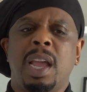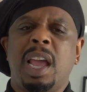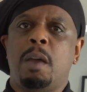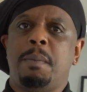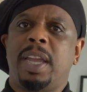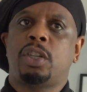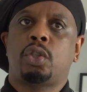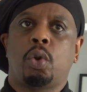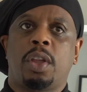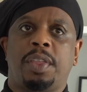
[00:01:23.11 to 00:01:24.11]
and make
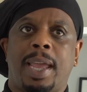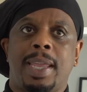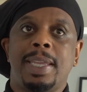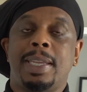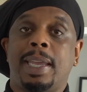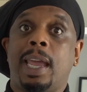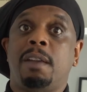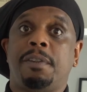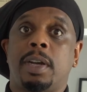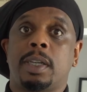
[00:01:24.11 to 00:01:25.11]
sure that he
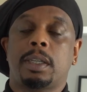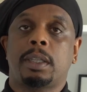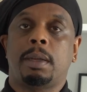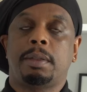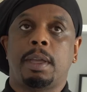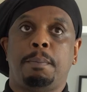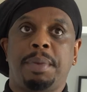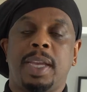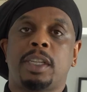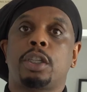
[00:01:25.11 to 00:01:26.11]
gave us the
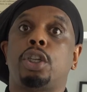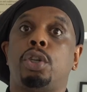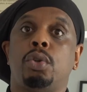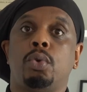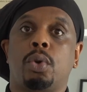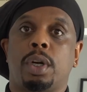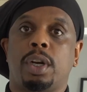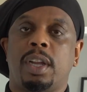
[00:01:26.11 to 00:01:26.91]
best cure